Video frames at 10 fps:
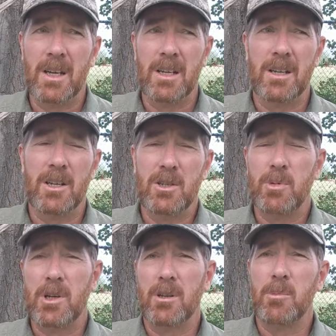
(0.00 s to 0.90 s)
Unless
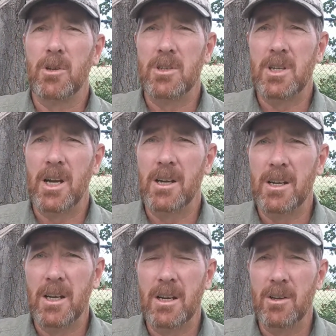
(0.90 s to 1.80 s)
you've been in the
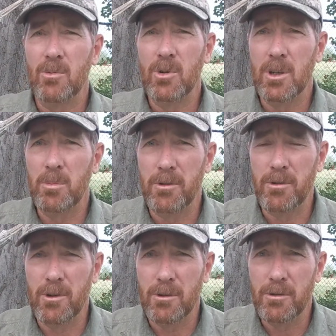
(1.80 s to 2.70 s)
military and you really
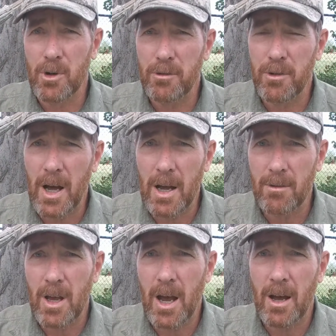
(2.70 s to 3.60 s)
prefer a
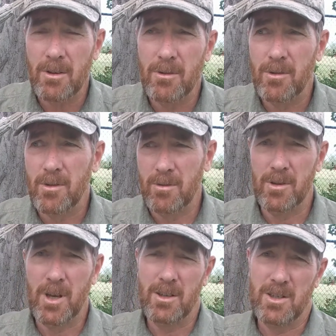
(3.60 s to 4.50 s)
45, yeah,
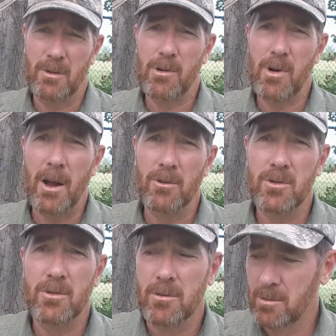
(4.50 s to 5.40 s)
you've got 7
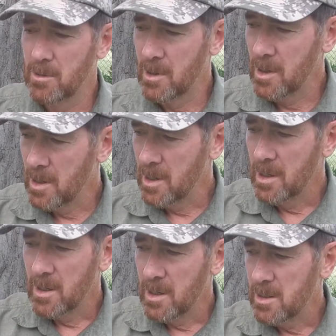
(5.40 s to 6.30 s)
rounds.
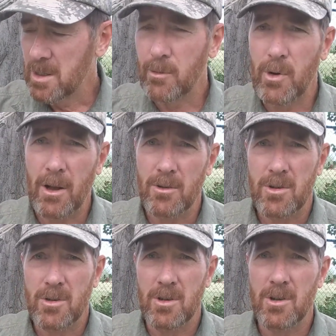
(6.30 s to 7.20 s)
7
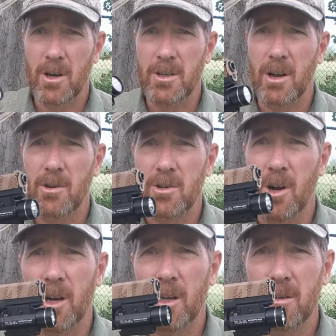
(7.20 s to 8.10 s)
rounds to knock down your
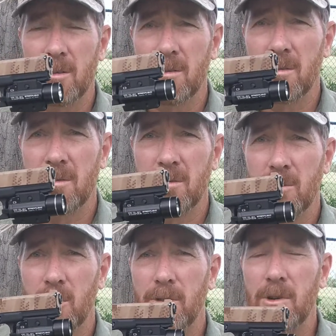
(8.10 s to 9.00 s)
target.
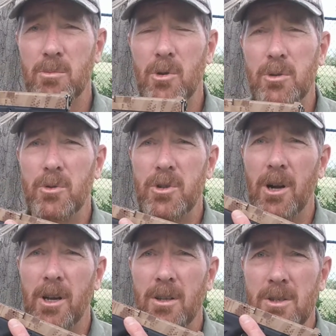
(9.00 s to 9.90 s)
What if there's multiple
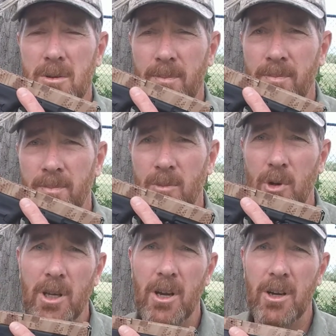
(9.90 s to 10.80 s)
targets?
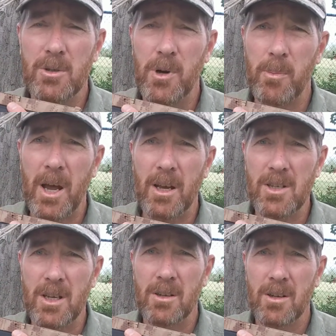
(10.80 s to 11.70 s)
Well, you carry a spare
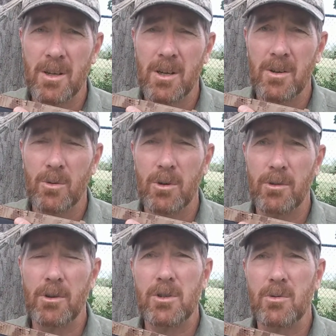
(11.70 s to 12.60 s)
magazine. What
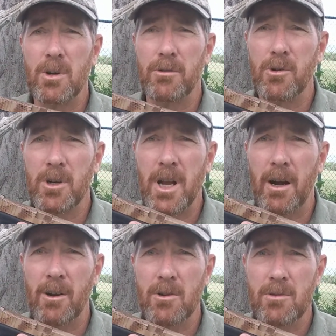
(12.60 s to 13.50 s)
if there's 3 or 4
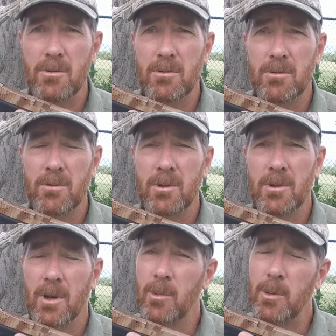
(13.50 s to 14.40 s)
attackers?
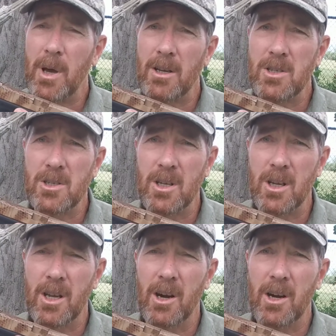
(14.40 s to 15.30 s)
How many magazines are you
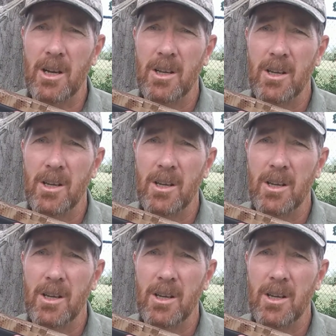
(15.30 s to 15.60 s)
going to carry?